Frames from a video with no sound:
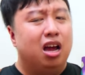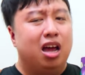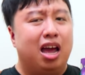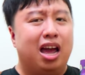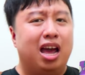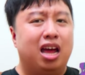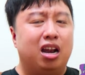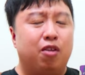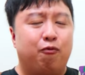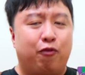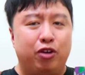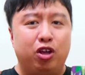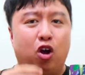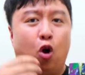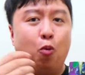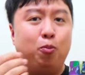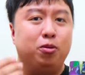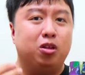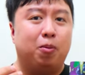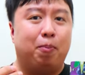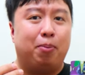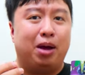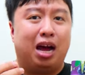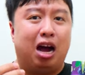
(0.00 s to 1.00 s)
And when you
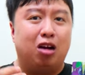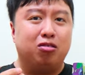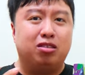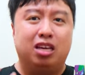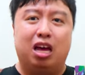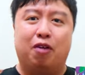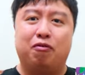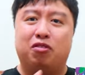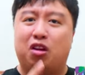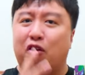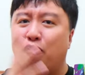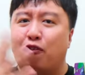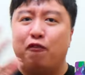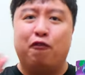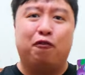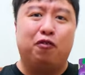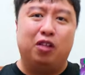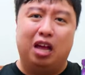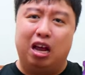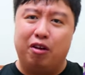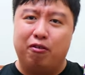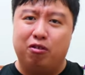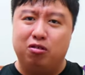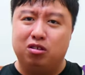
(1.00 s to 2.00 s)
open the pouch, you have different
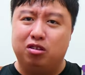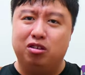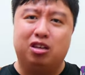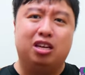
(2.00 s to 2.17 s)
flavors.